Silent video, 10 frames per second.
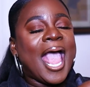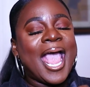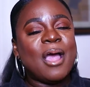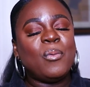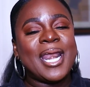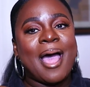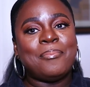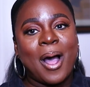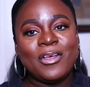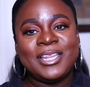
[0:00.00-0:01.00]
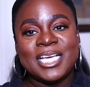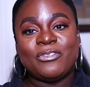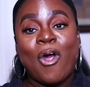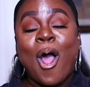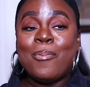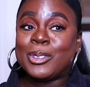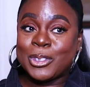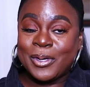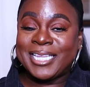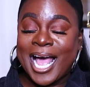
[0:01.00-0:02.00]
And when I bought this for
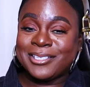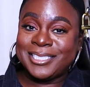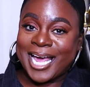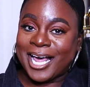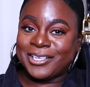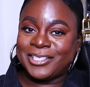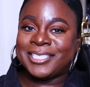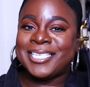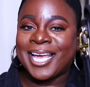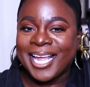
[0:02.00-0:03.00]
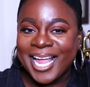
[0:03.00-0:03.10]
almost $3,000,